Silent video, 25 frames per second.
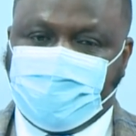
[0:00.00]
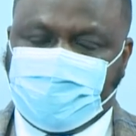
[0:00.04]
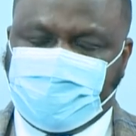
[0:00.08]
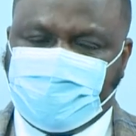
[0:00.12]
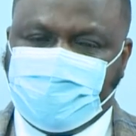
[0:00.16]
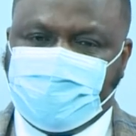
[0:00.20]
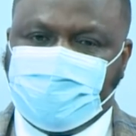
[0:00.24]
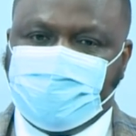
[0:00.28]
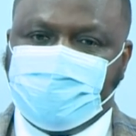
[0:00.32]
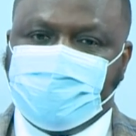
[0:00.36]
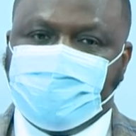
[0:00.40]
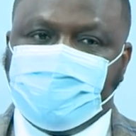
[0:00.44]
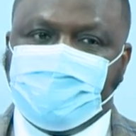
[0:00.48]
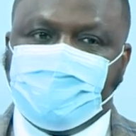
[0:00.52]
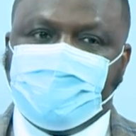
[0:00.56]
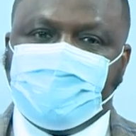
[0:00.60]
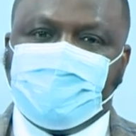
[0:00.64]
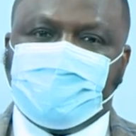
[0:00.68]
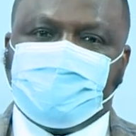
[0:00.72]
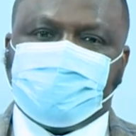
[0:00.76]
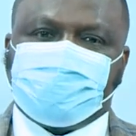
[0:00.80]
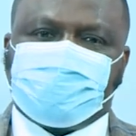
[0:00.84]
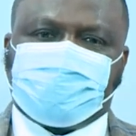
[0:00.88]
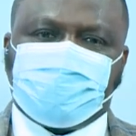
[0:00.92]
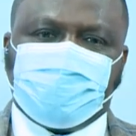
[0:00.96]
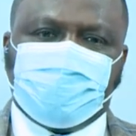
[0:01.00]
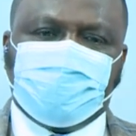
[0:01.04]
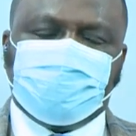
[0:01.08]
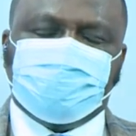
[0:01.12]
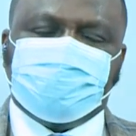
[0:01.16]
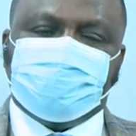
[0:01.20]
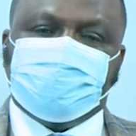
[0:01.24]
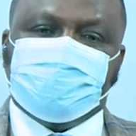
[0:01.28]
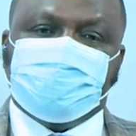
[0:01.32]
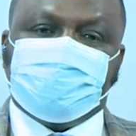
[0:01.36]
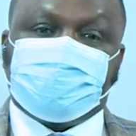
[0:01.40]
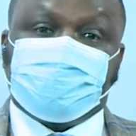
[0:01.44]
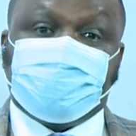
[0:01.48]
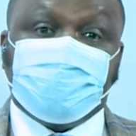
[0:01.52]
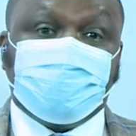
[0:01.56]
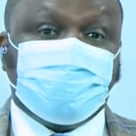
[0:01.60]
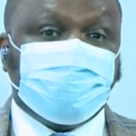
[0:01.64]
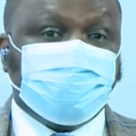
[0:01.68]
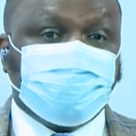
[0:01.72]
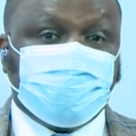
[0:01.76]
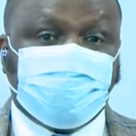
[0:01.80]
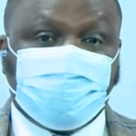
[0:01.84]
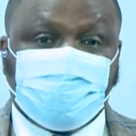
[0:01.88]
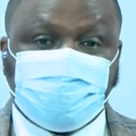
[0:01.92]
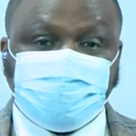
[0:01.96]
Okay, so it
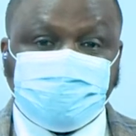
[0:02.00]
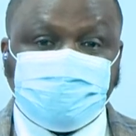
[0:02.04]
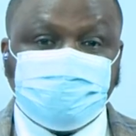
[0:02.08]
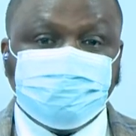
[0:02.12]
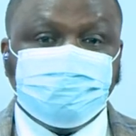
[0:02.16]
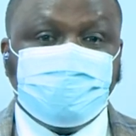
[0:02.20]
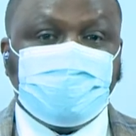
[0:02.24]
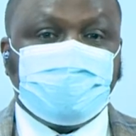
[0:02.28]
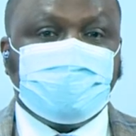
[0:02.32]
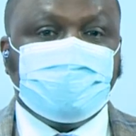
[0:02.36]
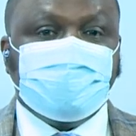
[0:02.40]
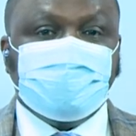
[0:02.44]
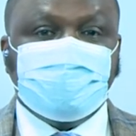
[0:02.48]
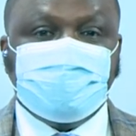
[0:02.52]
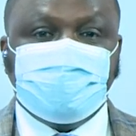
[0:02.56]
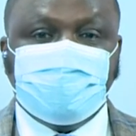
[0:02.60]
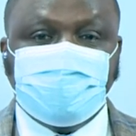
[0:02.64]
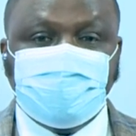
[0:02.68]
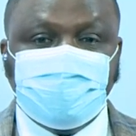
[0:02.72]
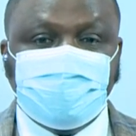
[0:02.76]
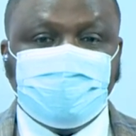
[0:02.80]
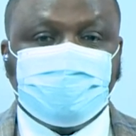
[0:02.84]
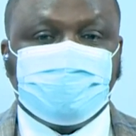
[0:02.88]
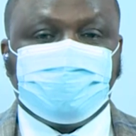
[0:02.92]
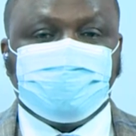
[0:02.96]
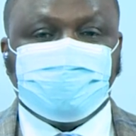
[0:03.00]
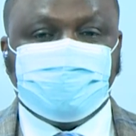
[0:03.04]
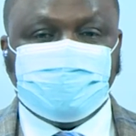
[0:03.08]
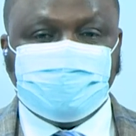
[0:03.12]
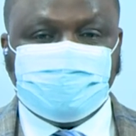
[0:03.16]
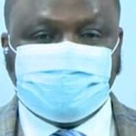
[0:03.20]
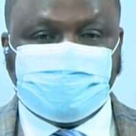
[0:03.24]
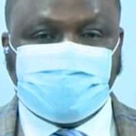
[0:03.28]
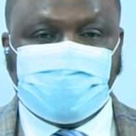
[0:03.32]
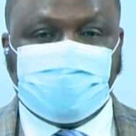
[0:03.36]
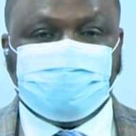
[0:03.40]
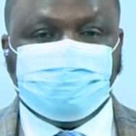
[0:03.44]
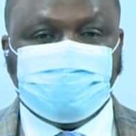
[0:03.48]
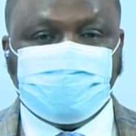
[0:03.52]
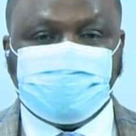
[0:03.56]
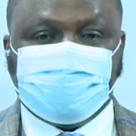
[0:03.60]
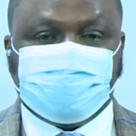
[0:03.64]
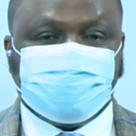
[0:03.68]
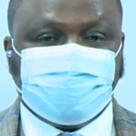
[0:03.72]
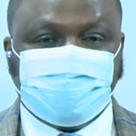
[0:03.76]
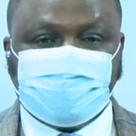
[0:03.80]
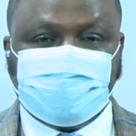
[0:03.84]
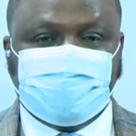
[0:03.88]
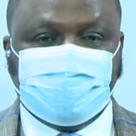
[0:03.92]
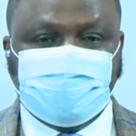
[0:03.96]
could ultimately lead to the
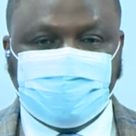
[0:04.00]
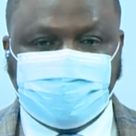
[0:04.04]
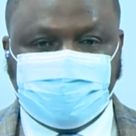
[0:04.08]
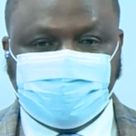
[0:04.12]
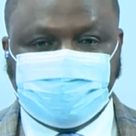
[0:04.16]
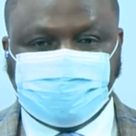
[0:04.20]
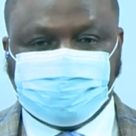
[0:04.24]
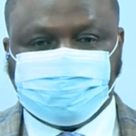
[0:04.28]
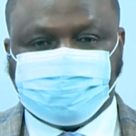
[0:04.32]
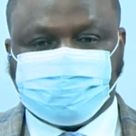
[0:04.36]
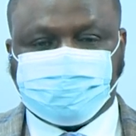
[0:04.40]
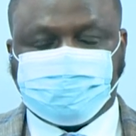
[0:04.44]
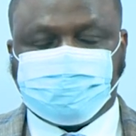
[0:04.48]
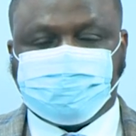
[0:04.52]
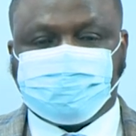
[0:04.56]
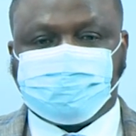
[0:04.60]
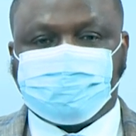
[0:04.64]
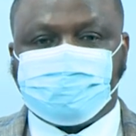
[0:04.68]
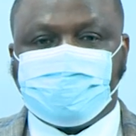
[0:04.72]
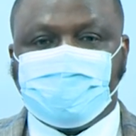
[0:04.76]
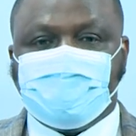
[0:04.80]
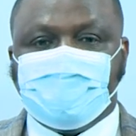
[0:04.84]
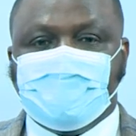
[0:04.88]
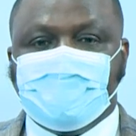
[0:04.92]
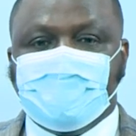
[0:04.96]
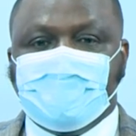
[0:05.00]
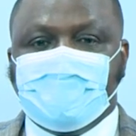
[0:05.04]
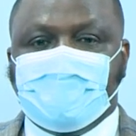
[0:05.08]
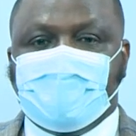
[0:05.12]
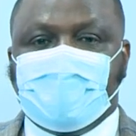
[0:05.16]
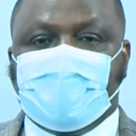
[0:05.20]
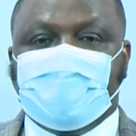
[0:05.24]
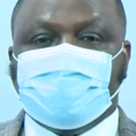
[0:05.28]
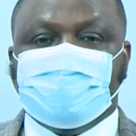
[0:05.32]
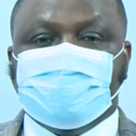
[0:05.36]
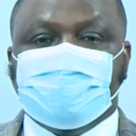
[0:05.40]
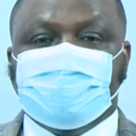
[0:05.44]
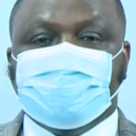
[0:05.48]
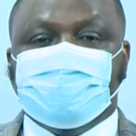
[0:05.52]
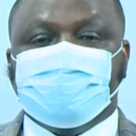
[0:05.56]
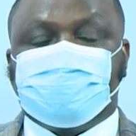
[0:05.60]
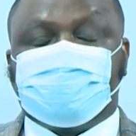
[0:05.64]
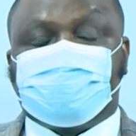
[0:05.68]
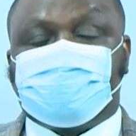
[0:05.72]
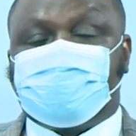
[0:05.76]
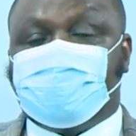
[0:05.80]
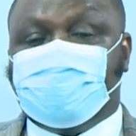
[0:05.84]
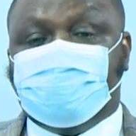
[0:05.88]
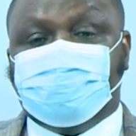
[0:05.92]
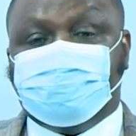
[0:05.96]
damage of the kidney. And in
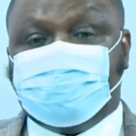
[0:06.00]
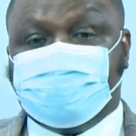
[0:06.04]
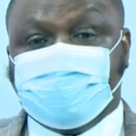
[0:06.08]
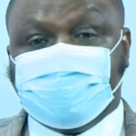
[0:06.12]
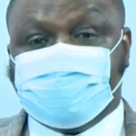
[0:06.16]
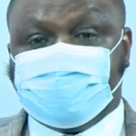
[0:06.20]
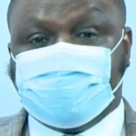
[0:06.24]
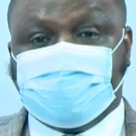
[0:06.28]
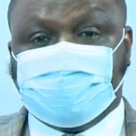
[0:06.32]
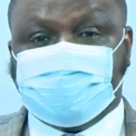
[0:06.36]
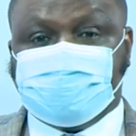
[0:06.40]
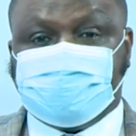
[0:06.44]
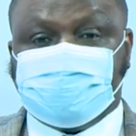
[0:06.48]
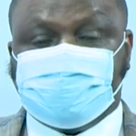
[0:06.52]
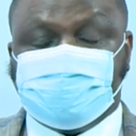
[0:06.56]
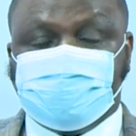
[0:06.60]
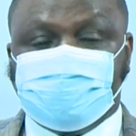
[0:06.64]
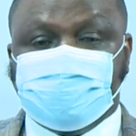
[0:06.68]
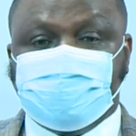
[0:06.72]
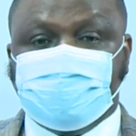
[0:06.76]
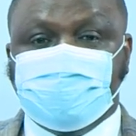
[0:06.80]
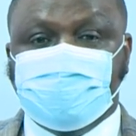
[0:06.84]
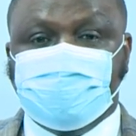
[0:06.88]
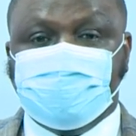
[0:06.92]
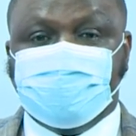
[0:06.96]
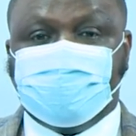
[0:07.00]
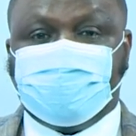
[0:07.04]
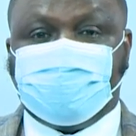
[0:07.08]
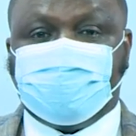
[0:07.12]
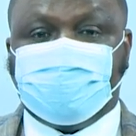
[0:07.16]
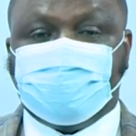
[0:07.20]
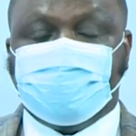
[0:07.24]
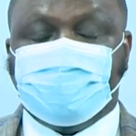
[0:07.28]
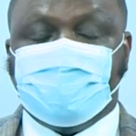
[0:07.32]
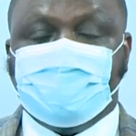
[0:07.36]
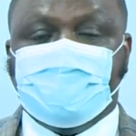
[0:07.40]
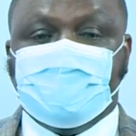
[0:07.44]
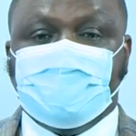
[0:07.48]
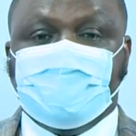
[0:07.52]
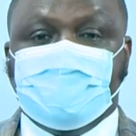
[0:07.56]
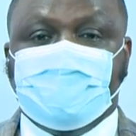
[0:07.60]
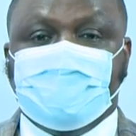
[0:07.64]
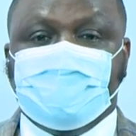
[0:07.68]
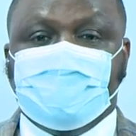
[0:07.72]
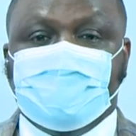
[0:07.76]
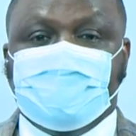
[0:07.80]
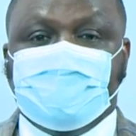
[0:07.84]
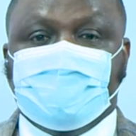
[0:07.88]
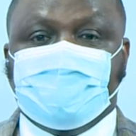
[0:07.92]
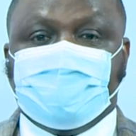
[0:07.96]
some patients, if,
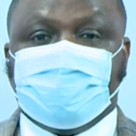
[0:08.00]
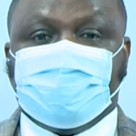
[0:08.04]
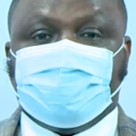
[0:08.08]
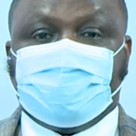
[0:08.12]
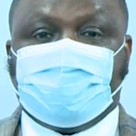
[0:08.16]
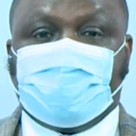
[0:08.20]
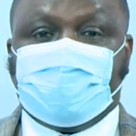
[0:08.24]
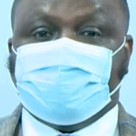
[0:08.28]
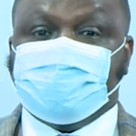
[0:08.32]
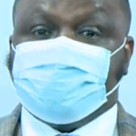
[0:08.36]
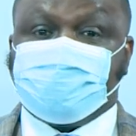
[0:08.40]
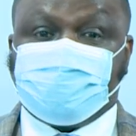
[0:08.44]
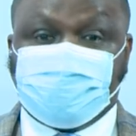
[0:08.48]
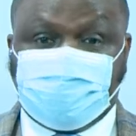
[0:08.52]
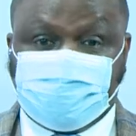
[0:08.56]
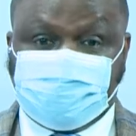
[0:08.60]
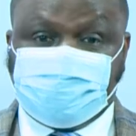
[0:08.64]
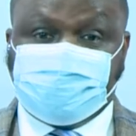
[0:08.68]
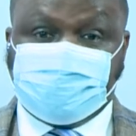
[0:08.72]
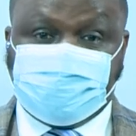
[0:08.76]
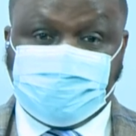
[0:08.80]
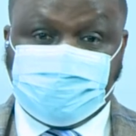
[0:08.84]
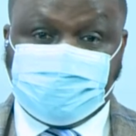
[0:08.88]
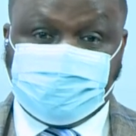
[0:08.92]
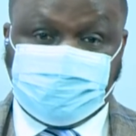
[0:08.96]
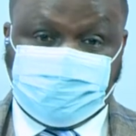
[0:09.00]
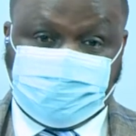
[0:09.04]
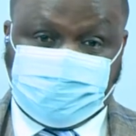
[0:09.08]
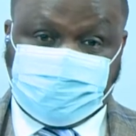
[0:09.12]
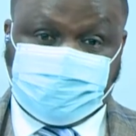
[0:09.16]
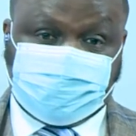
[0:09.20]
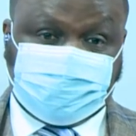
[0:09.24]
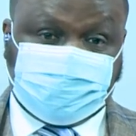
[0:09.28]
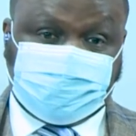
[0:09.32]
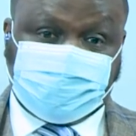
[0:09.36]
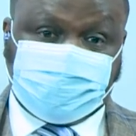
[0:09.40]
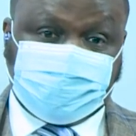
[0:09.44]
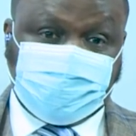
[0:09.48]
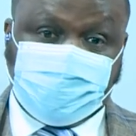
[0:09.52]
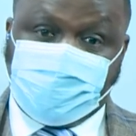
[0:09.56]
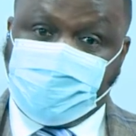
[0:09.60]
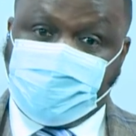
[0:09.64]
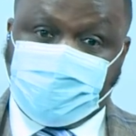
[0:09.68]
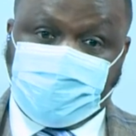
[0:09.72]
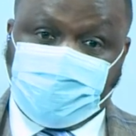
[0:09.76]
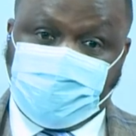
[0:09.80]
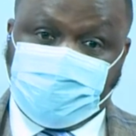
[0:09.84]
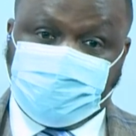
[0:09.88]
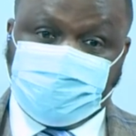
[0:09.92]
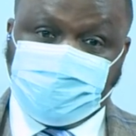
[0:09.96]
and it's not
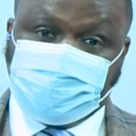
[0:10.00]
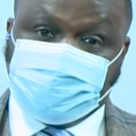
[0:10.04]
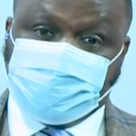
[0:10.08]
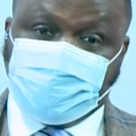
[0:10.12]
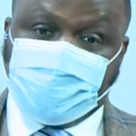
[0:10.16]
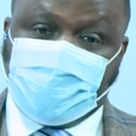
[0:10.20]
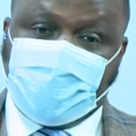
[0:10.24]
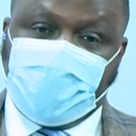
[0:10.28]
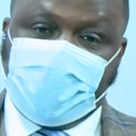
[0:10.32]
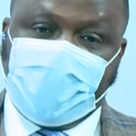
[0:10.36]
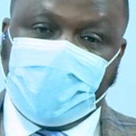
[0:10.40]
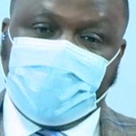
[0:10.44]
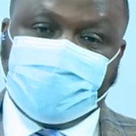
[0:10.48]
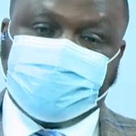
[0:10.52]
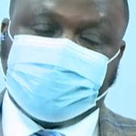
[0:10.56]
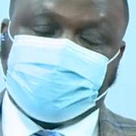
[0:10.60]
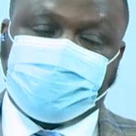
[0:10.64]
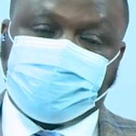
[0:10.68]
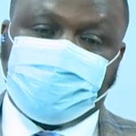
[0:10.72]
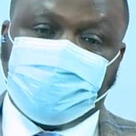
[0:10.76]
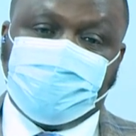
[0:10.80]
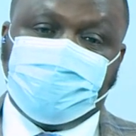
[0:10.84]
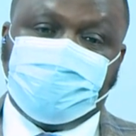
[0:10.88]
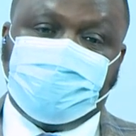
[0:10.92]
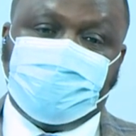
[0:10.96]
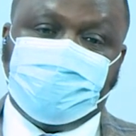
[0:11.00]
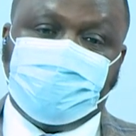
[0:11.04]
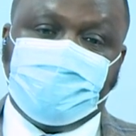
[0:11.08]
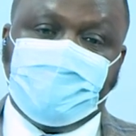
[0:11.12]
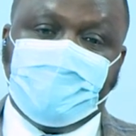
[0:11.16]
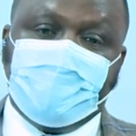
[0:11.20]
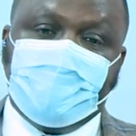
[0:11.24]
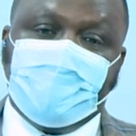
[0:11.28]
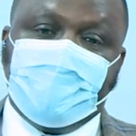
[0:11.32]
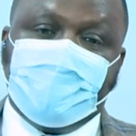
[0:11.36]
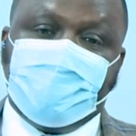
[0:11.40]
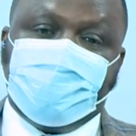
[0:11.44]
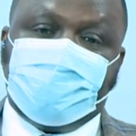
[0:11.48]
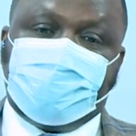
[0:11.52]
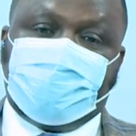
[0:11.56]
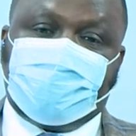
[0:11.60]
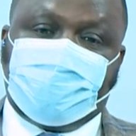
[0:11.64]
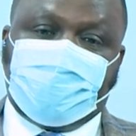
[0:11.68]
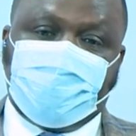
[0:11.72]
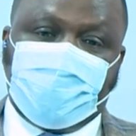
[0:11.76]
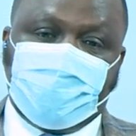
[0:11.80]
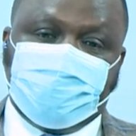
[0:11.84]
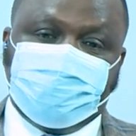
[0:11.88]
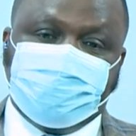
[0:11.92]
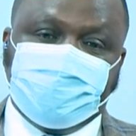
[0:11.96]
so uncommon to have stone
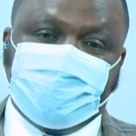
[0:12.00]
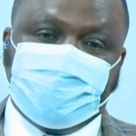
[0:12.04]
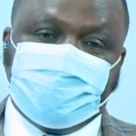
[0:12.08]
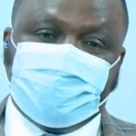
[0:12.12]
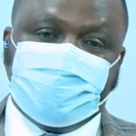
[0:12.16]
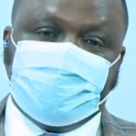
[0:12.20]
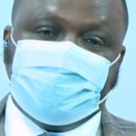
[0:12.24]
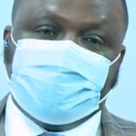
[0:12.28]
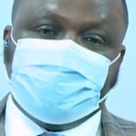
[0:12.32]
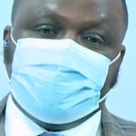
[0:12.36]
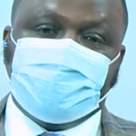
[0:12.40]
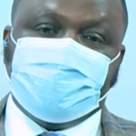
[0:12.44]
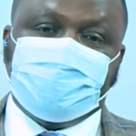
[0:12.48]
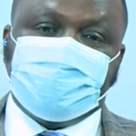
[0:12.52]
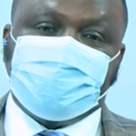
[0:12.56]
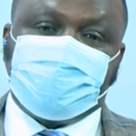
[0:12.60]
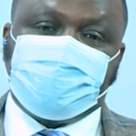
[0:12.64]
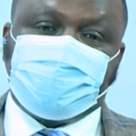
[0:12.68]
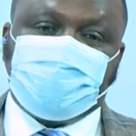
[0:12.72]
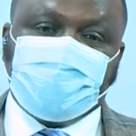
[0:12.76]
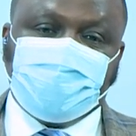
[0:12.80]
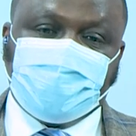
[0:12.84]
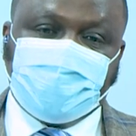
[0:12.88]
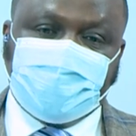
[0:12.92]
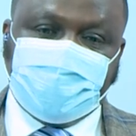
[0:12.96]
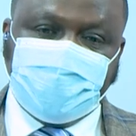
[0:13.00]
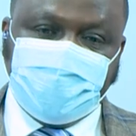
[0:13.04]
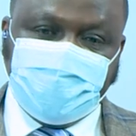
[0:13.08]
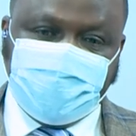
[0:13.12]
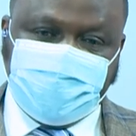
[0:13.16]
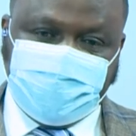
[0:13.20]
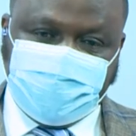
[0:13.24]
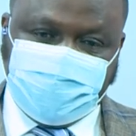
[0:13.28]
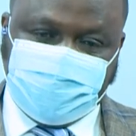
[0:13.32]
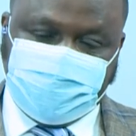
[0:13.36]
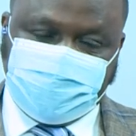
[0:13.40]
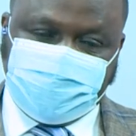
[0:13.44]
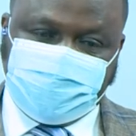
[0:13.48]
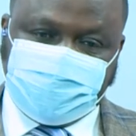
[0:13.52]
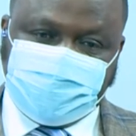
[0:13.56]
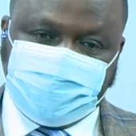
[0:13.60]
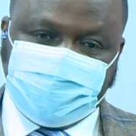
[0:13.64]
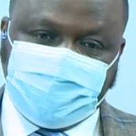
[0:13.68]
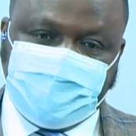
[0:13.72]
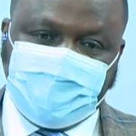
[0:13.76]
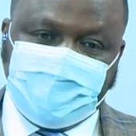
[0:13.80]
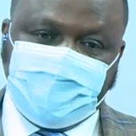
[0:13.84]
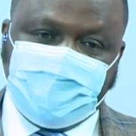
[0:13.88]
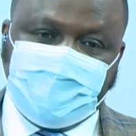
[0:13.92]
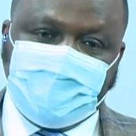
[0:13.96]
forming in the two
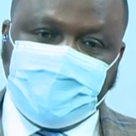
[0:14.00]
kidneys,